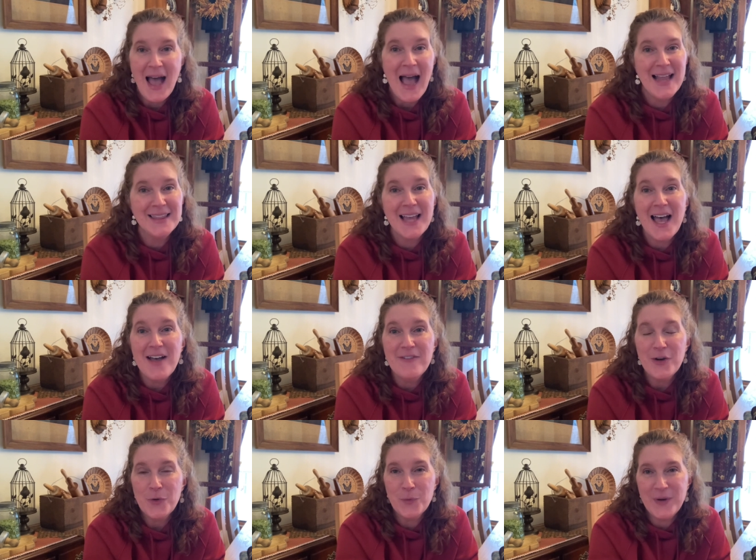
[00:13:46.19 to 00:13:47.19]
I love
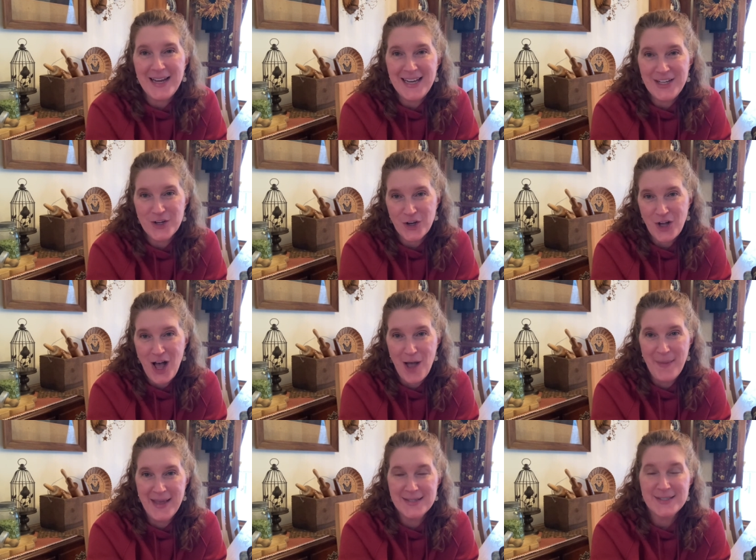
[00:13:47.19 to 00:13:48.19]
reading your
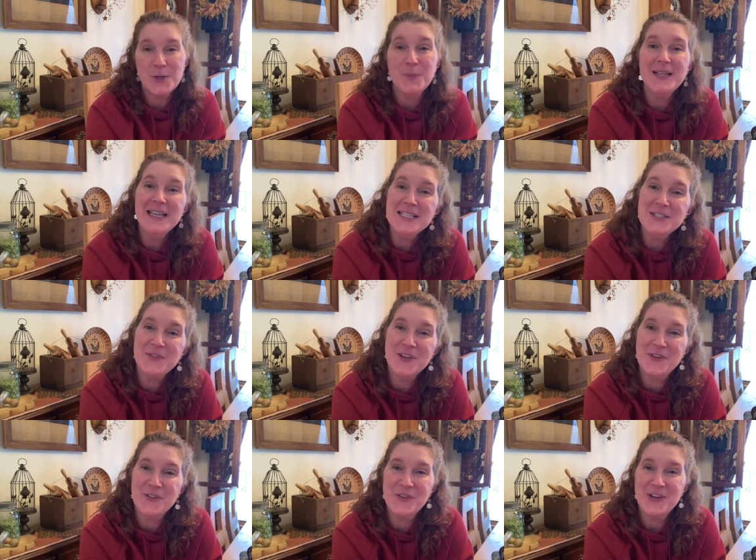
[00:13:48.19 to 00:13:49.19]
comments, so please
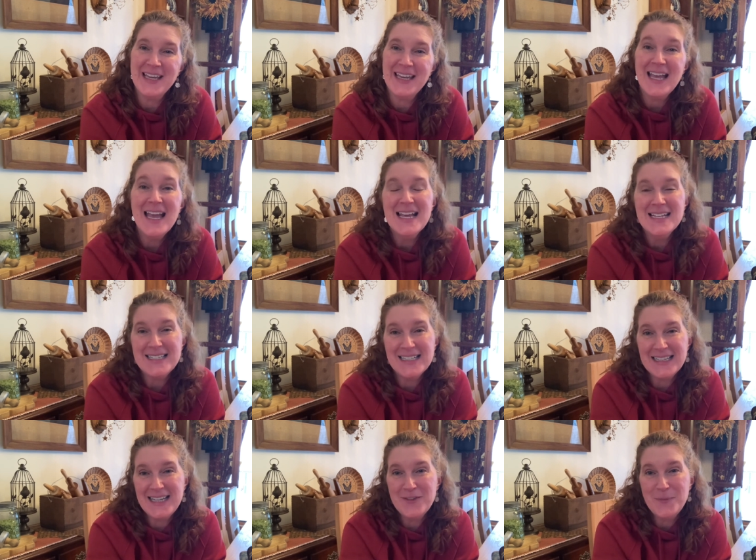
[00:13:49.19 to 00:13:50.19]
feel free to
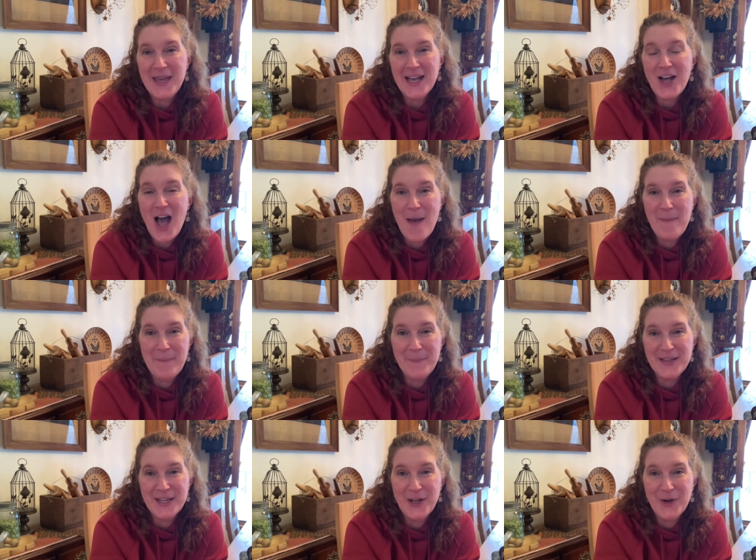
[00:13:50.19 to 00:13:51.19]
leave me a comment
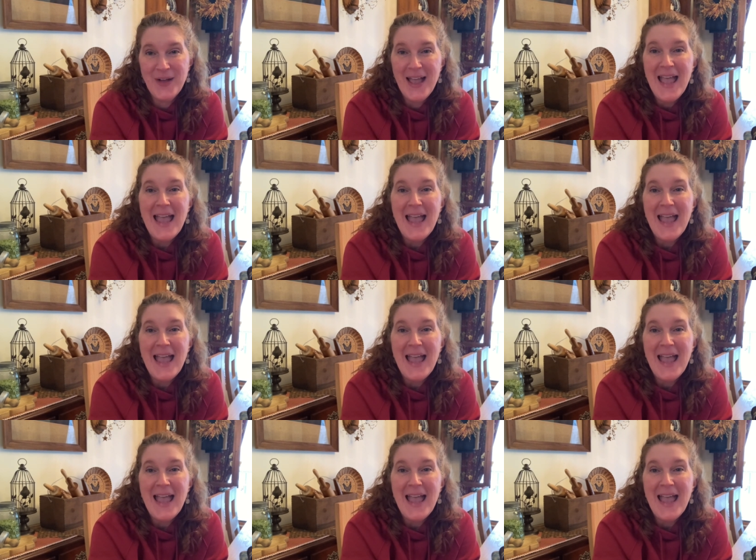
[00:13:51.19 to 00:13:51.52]
below.